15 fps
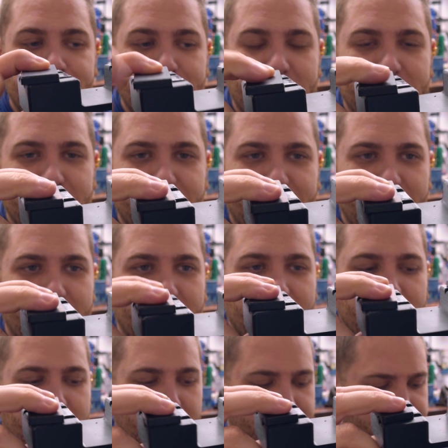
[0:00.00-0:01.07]
This
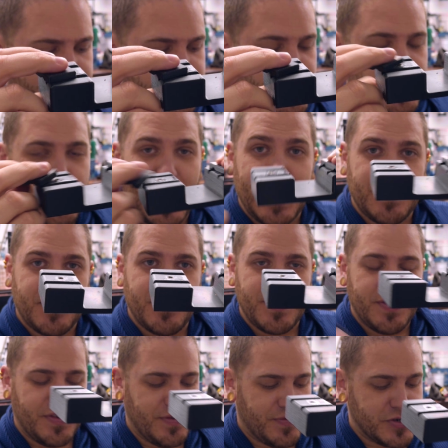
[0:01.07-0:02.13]
is
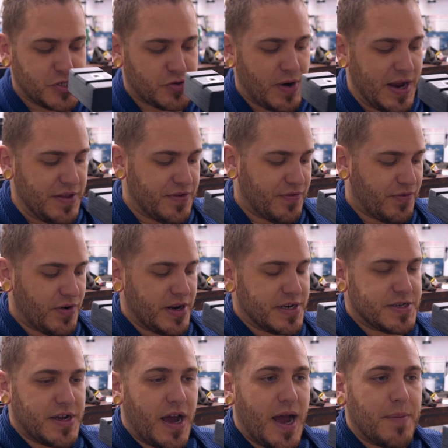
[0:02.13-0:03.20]
This is for transferring
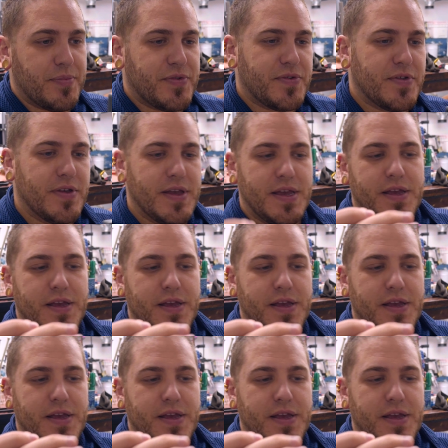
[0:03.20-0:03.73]
DOPs.